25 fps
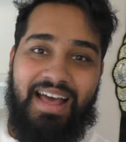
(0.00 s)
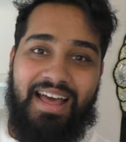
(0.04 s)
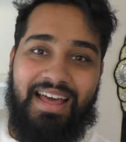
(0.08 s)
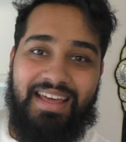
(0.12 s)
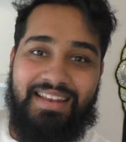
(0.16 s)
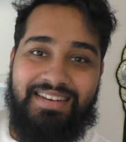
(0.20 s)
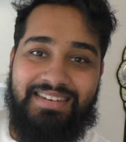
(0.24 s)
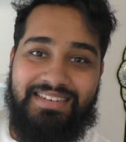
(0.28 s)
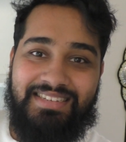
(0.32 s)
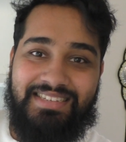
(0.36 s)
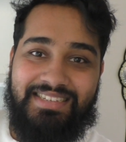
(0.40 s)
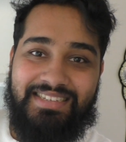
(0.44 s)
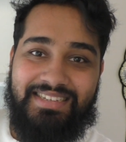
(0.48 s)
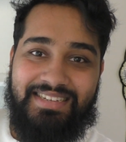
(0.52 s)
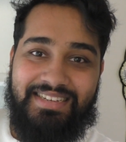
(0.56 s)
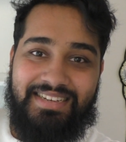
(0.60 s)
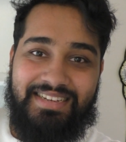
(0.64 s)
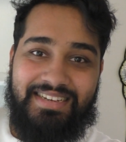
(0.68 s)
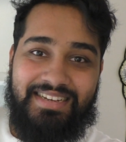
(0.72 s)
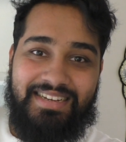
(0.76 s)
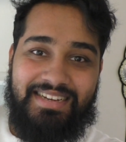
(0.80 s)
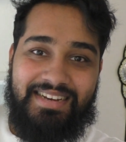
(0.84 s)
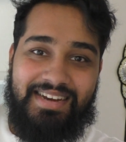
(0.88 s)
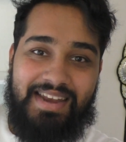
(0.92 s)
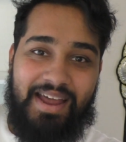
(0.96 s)
And
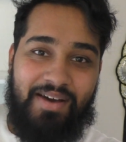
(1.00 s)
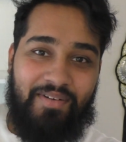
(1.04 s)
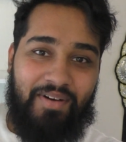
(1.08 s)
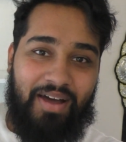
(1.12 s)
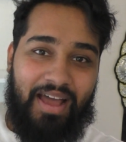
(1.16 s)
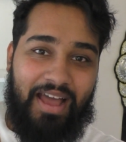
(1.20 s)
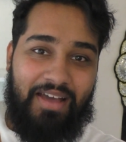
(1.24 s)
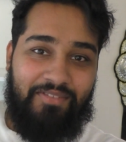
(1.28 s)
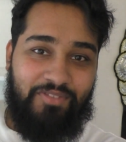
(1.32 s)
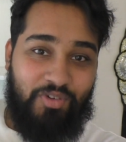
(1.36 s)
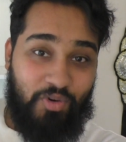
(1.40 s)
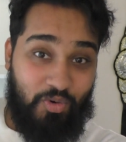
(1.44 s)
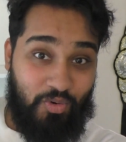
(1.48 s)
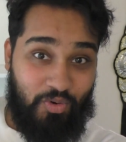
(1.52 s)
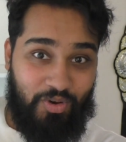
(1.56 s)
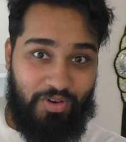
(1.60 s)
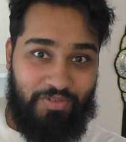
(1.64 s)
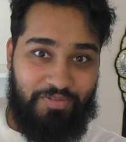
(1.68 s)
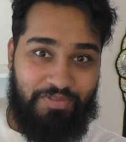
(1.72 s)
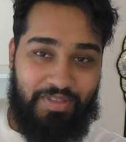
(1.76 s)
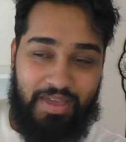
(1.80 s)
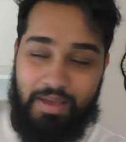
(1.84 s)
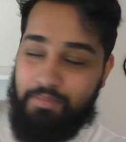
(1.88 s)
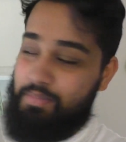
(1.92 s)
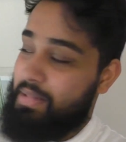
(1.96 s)
now I have all
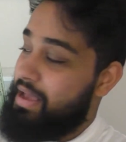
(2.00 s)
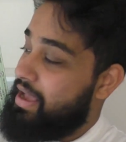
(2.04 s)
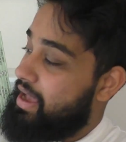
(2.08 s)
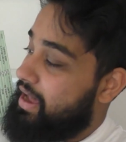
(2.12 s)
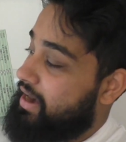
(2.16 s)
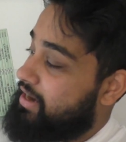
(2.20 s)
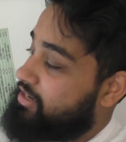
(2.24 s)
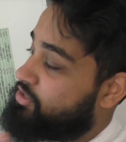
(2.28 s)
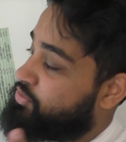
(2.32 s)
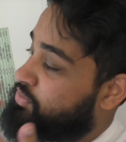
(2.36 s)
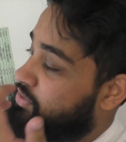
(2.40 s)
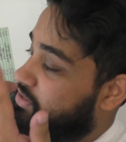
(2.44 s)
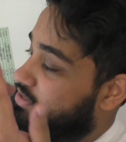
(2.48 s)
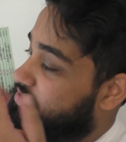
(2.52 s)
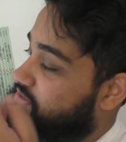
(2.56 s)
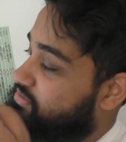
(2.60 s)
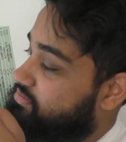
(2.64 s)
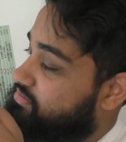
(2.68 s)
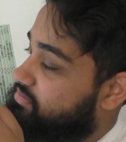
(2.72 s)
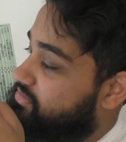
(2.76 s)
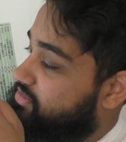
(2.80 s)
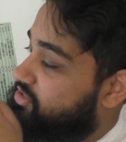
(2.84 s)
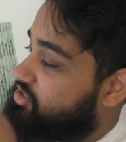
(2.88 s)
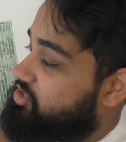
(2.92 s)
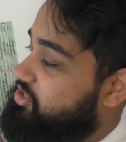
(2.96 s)
of them. I just want
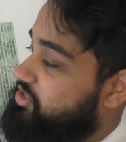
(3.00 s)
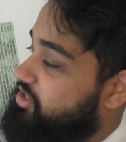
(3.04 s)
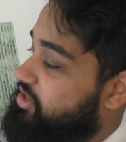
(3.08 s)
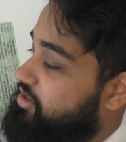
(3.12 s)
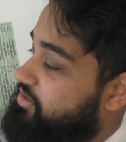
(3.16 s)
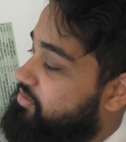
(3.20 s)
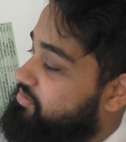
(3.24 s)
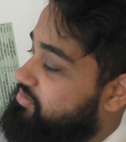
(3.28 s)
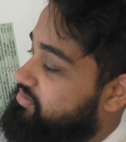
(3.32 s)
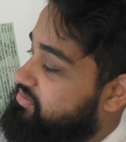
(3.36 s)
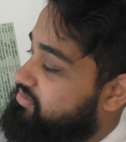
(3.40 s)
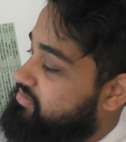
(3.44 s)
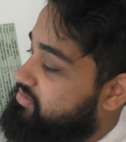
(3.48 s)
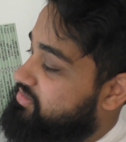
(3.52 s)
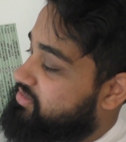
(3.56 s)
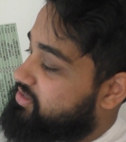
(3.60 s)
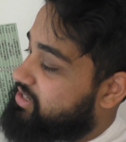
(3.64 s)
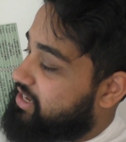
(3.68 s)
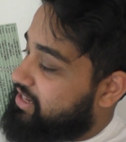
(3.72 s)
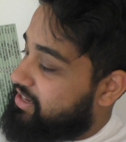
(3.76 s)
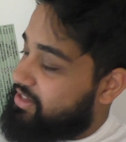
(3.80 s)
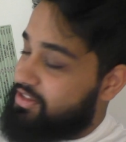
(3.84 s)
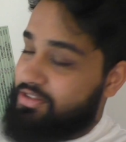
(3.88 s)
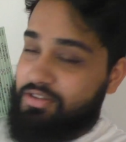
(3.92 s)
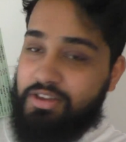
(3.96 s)
to,
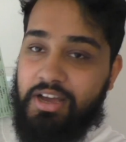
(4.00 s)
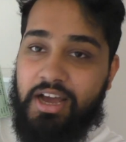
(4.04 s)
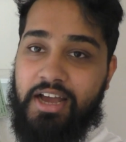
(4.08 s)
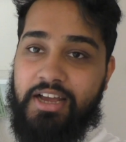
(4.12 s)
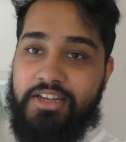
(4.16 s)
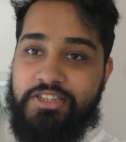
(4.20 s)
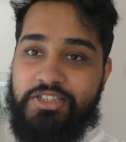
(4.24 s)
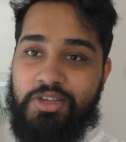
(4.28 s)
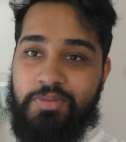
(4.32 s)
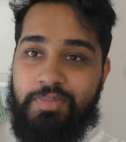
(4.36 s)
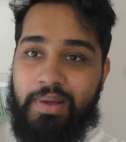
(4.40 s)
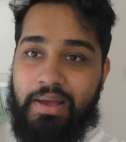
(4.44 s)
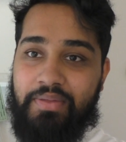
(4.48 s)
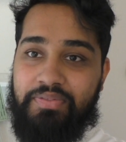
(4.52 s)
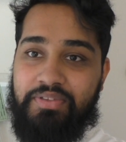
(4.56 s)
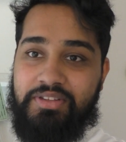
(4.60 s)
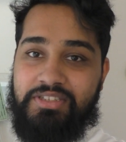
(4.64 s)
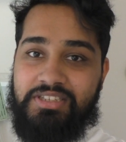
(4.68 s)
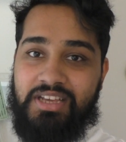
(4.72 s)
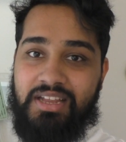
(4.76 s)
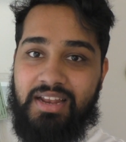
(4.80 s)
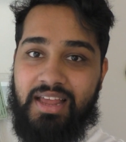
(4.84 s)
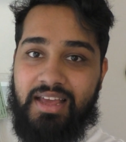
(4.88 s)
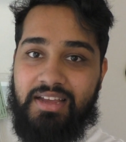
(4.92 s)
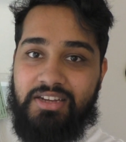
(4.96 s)
tell you guys about this
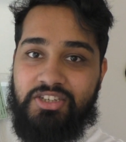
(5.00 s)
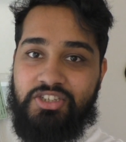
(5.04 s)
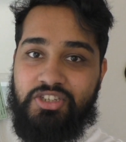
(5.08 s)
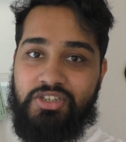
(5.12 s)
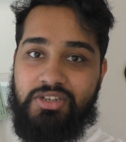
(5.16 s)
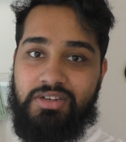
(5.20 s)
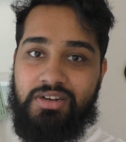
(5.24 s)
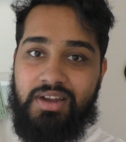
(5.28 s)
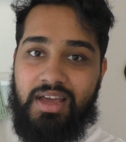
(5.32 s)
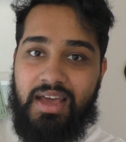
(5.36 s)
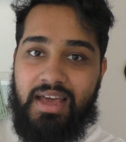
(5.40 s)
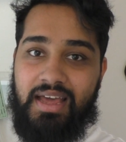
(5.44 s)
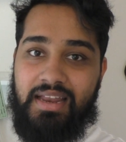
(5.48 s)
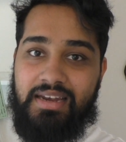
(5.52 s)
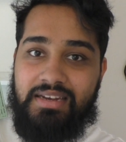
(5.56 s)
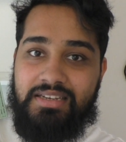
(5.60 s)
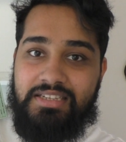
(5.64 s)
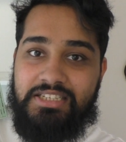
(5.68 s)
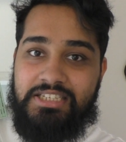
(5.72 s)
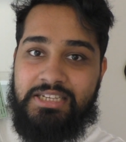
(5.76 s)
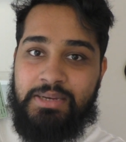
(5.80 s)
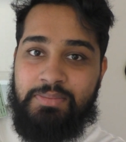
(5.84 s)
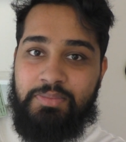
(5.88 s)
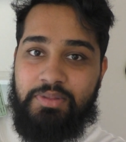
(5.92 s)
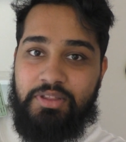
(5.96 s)
collection and
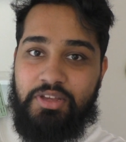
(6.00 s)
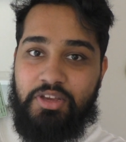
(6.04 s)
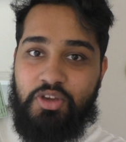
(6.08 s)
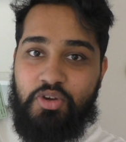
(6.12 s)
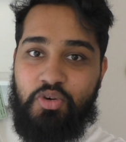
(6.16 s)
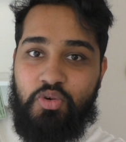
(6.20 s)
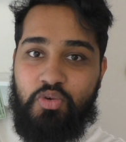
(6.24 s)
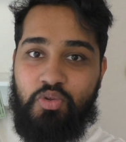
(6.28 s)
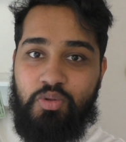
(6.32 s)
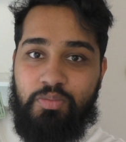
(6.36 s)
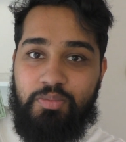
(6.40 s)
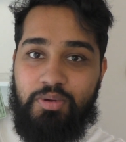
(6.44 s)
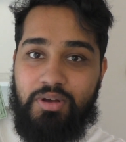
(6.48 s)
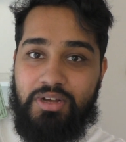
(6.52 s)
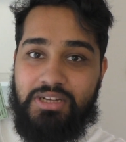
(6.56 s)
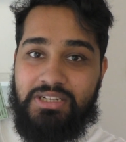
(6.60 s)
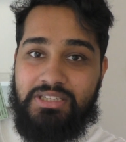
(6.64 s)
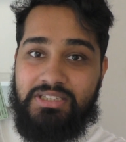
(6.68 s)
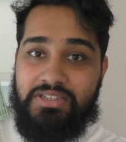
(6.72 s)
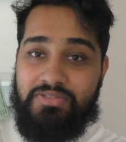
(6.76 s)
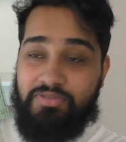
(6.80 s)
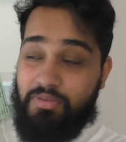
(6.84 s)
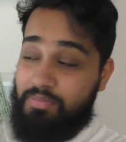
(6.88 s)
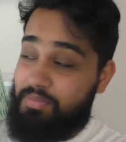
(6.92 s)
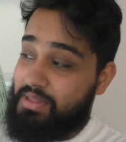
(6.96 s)
some of the cool
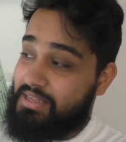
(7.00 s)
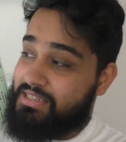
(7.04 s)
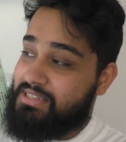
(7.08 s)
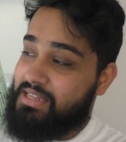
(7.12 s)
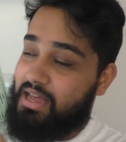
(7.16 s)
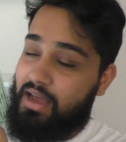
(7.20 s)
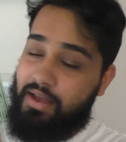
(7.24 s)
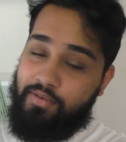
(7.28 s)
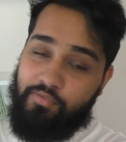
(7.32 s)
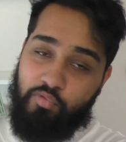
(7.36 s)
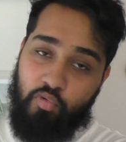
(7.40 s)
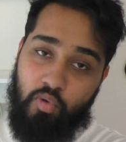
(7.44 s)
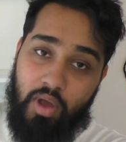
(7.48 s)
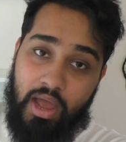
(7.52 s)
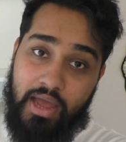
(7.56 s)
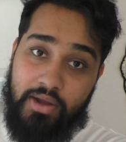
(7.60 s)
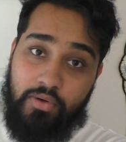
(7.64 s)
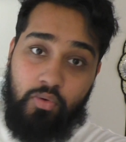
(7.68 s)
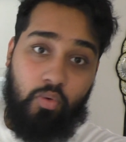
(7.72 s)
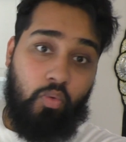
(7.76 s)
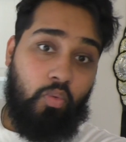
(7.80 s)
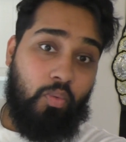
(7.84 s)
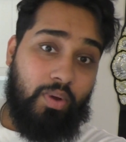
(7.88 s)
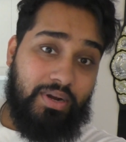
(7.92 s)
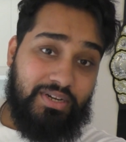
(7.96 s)
books from this that I've read
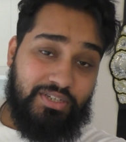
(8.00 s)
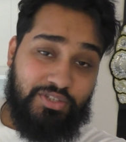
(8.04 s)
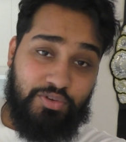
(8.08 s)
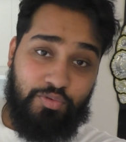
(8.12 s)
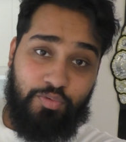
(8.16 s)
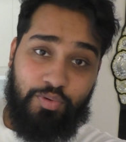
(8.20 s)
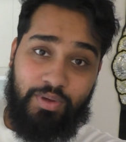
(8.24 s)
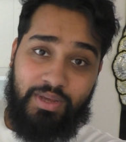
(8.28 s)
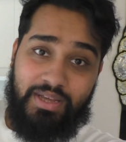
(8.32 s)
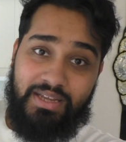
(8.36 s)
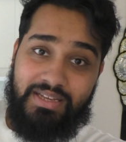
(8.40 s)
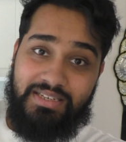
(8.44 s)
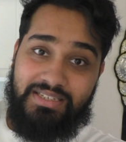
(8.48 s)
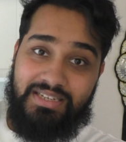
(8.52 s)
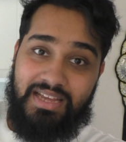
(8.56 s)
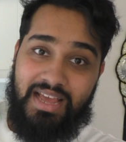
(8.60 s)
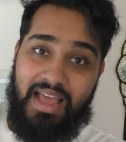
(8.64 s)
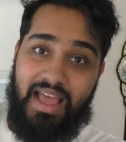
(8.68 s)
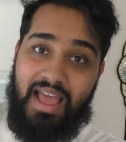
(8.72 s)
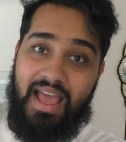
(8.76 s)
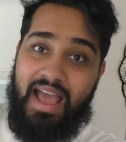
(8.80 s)
or want to read.